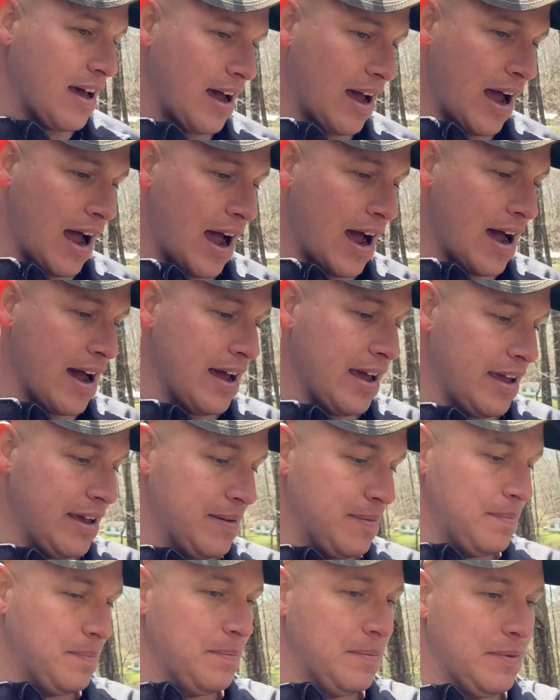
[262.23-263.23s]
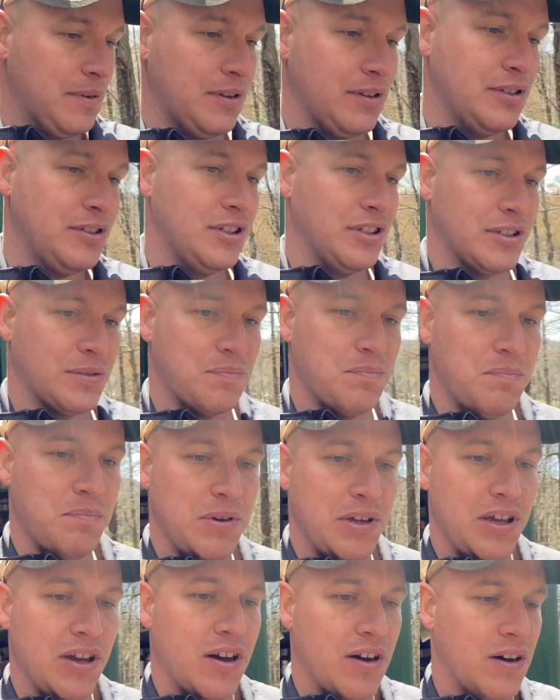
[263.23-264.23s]
I am just
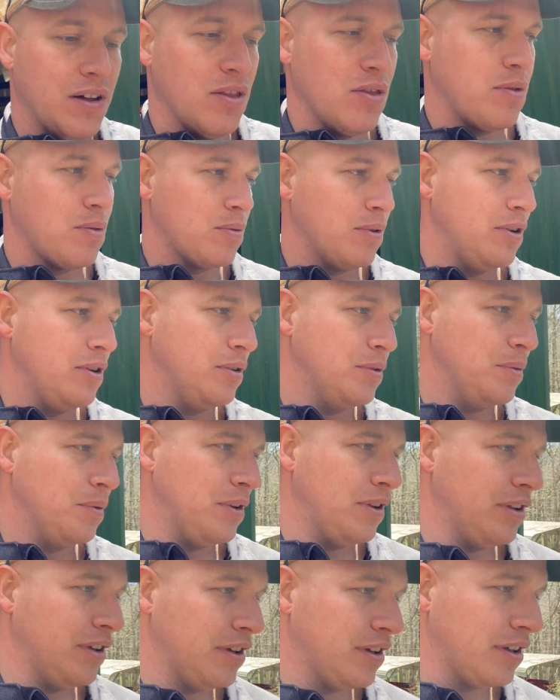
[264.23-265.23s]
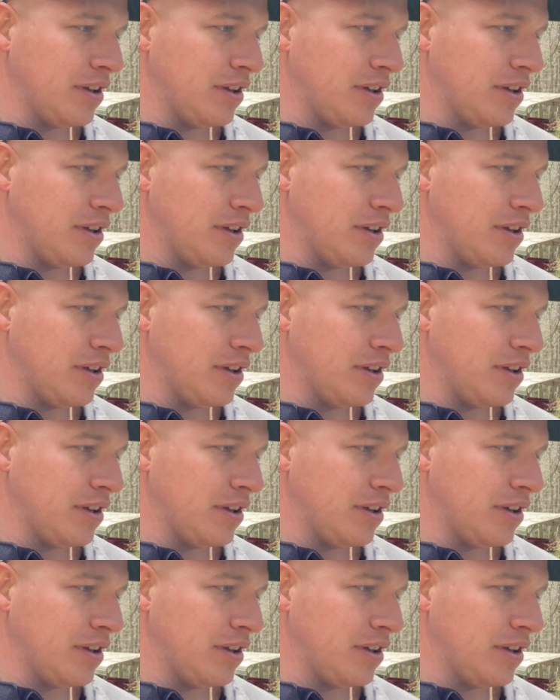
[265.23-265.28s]
beyond thrilled with it.